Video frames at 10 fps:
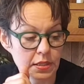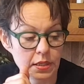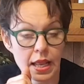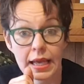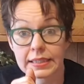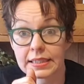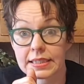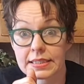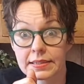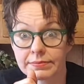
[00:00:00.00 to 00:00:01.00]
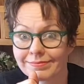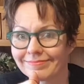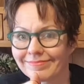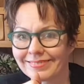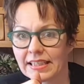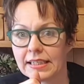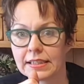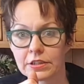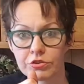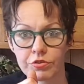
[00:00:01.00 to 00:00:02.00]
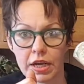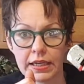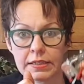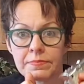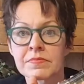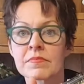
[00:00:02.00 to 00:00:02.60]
like this little train,